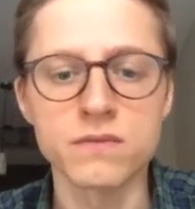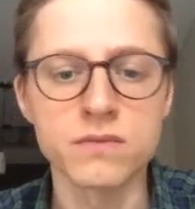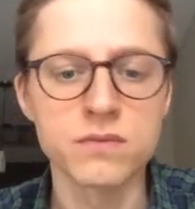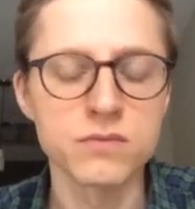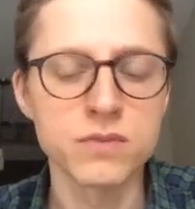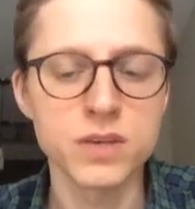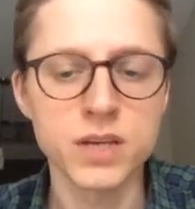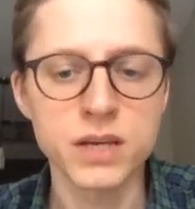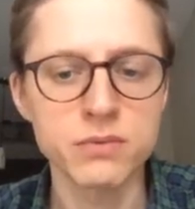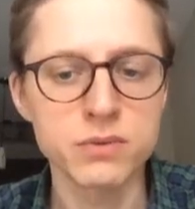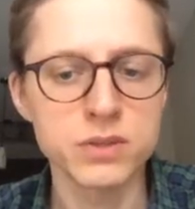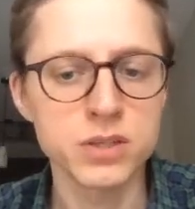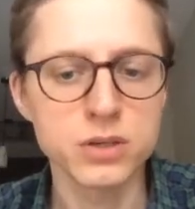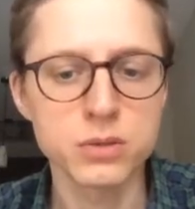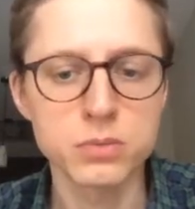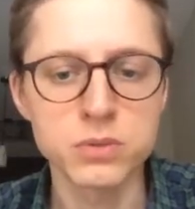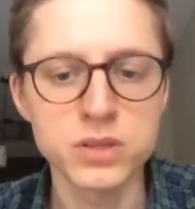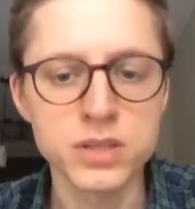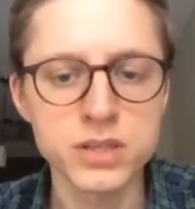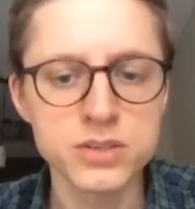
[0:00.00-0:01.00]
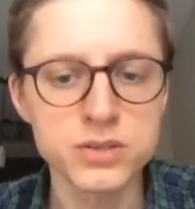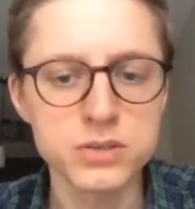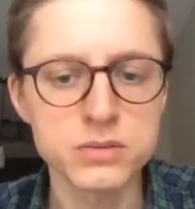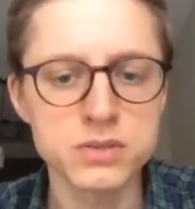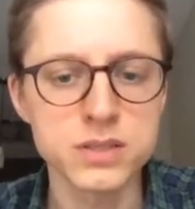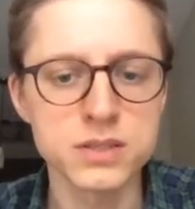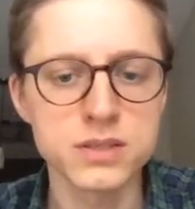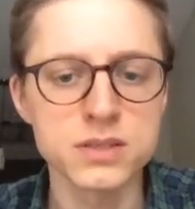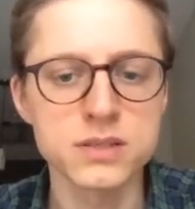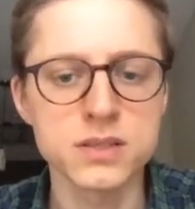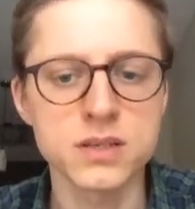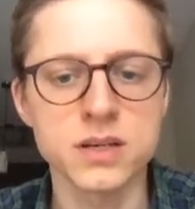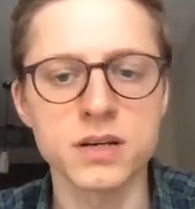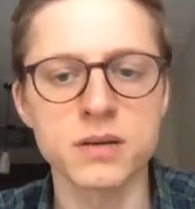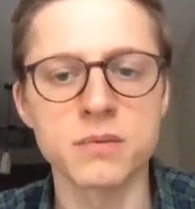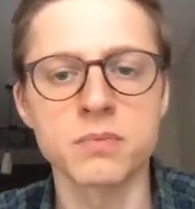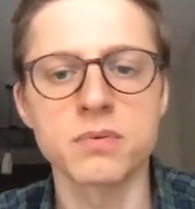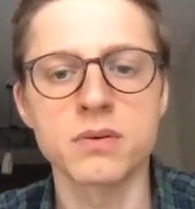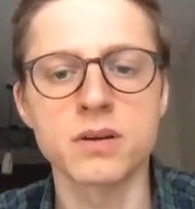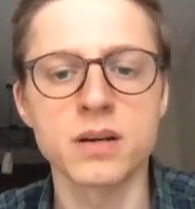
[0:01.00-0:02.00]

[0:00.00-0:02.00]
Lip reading: we have a documentation that describe